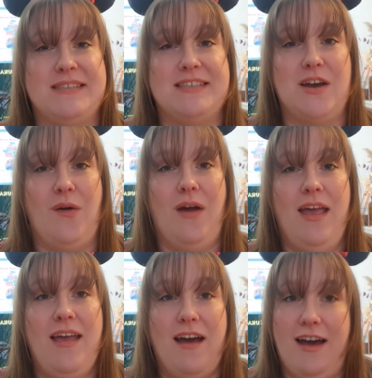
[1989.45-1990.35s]
So
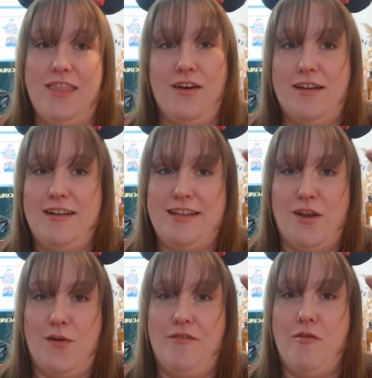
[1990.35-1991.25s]
I thought, you
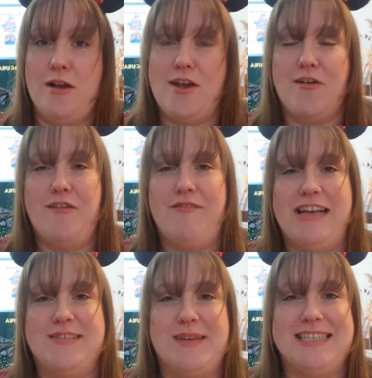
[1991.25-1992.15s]
know, a four euro
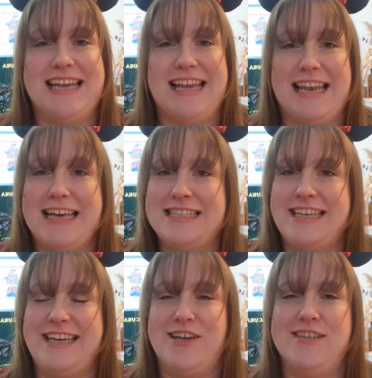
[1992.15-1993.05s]
investment in
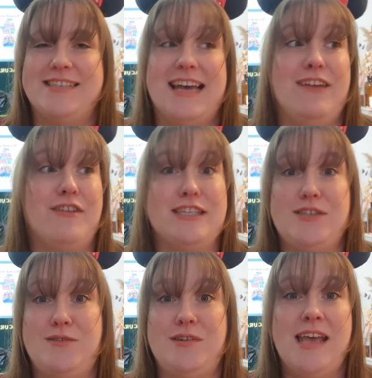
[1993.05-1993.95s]
classic ears that if I
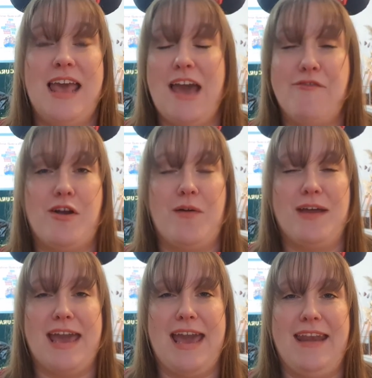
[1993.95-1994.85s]
do ever go
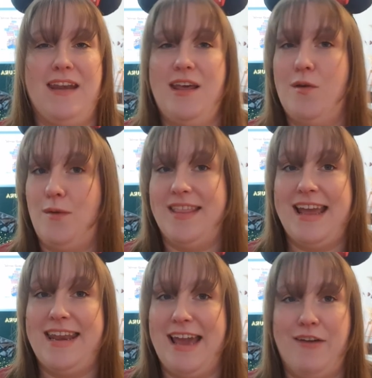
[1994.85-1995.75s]
again, with
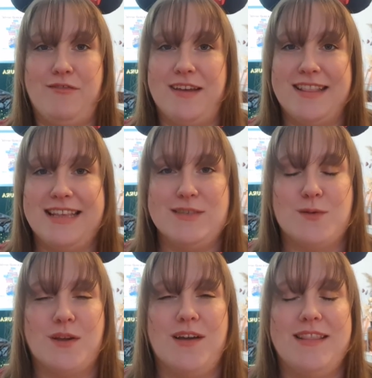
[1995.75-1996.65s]
any outfit. These
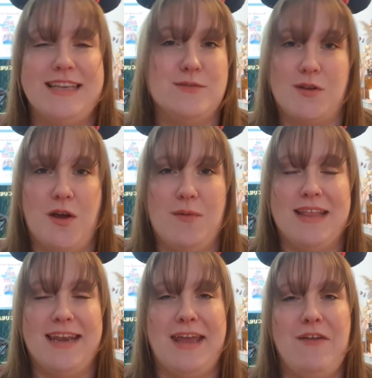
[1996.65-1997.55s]
would these would go
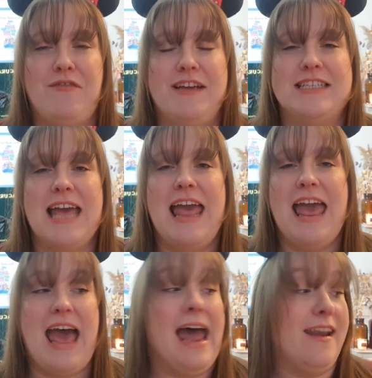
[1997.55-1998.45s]
with any outfit
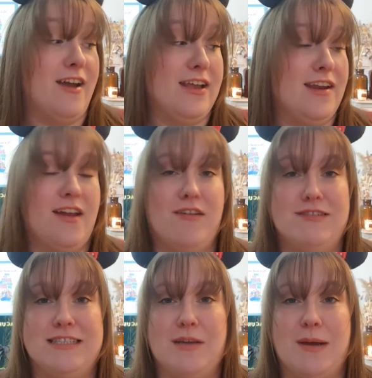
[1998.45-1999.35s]
and I can
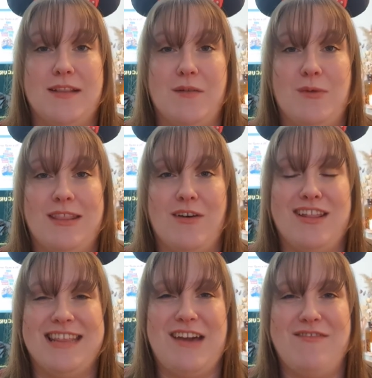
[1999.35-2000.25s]
obviously wear them with
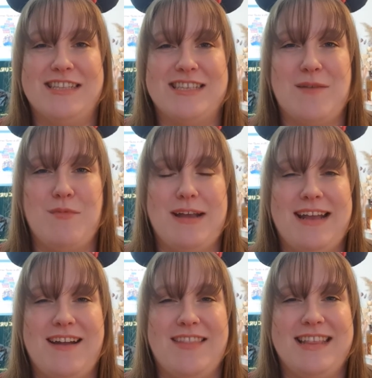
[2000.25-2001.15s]
all the outfits I'm
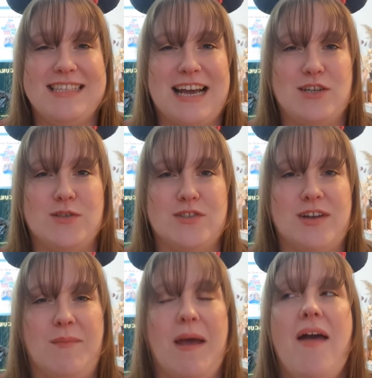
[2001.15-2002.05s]
bringing on this actual
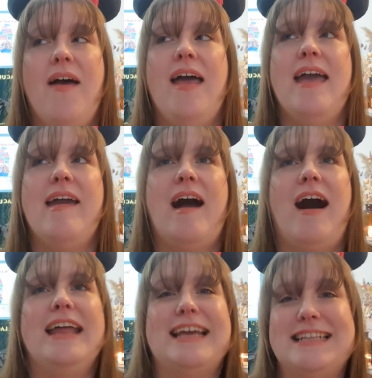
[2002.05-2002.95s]
trip.
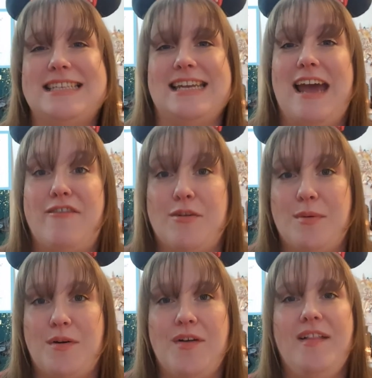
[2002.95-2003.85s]
I think it's
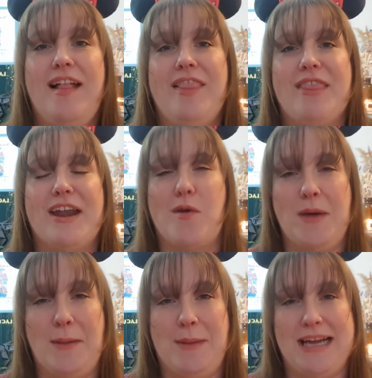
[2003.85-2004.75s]
inevitable that I
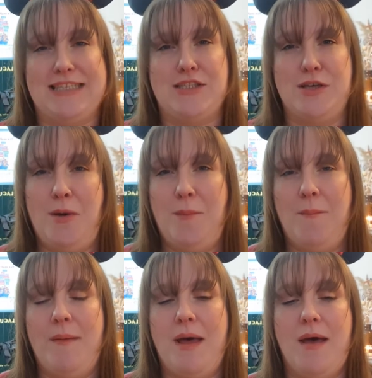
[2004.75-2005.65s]
will buy
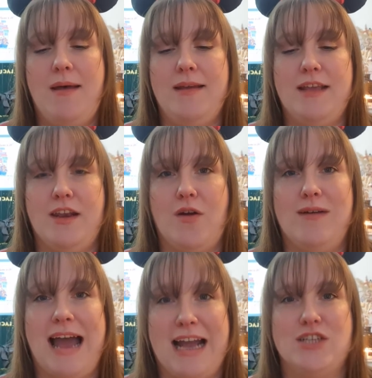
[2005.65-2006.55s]
some you
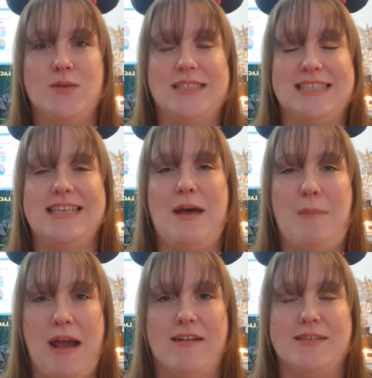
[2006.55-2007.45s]
know, actual
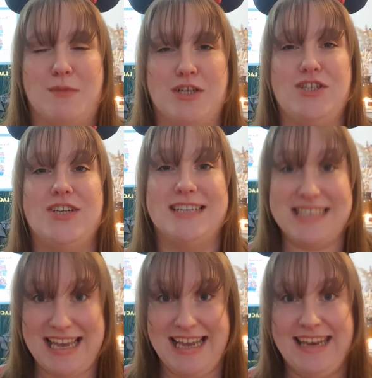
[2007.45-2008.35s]
Disneyland Paris
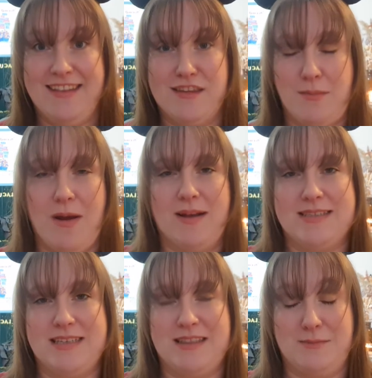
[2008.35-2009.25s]
merchandise in the
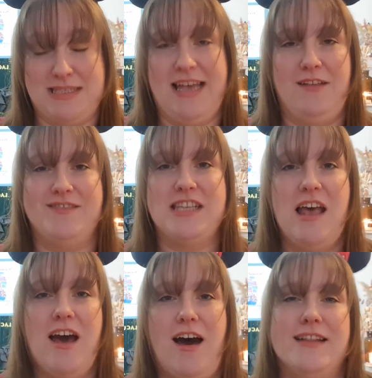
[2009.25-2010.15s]
parks themselves
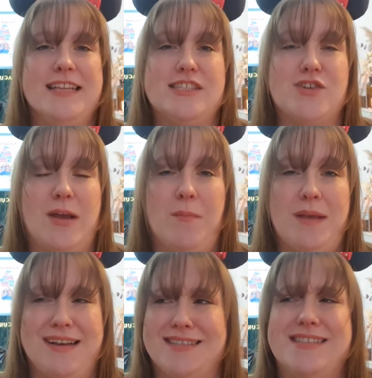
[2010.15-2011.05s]
on this trip
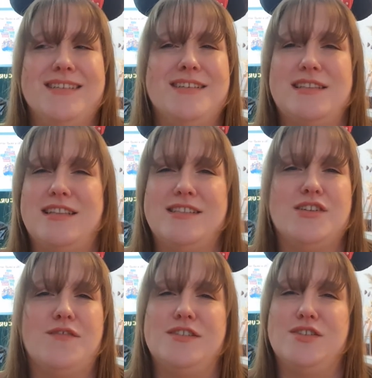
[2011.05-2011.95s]
because the
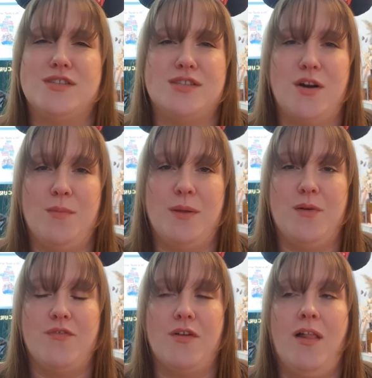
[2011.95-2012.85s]
stuff is just so
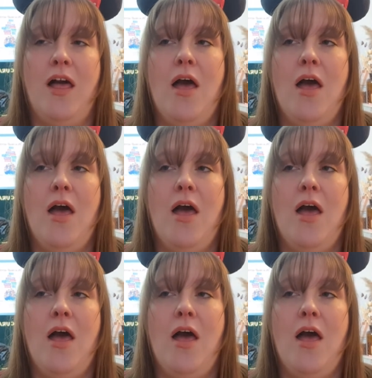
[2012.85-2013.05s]
beautiful.